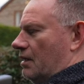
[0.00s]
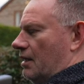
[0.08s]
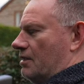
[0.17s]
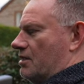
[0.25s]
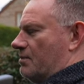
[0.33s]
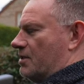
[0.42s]

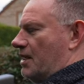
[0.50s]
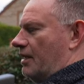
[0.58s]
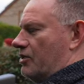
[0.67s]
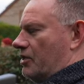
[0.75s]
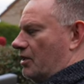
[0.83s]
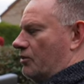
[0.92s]
And
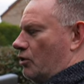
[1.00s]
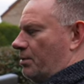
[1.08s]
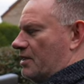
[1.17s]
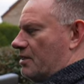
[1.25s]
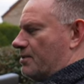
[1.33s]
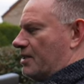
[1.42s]
substantially, you can drop
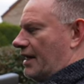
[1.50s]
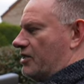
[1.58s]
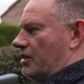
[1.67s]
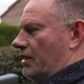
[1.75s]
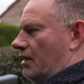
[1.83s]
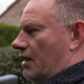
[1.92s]
it
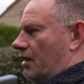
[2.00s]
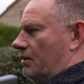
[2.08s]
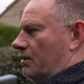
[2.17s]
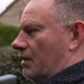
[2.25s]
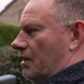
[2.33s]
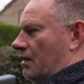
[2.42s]
substantially
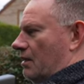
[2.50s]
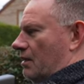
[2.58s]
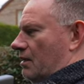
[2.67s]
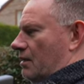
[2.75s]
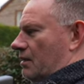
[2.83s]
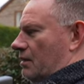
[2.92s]
low
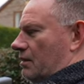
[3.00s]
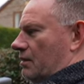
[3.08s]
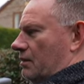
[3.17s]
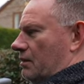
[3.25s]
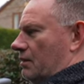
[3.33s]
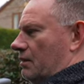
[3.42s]

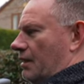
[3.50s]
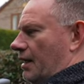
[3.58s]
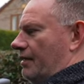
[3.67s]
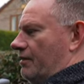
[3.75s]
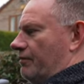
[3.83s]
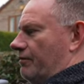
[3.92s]

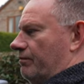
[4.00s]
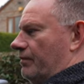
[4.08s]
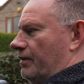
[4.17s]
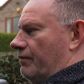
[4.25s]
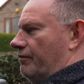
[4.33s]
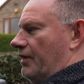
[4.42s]
and
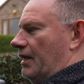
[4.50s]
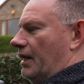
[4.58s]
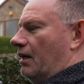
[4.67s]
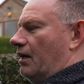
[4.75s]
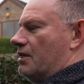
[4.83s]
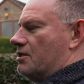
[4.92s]
fairly
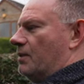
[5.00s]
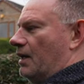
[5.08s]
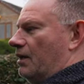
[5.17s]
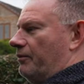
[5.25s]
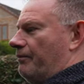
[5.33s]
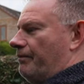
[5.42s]
high as
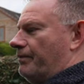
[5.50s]
well,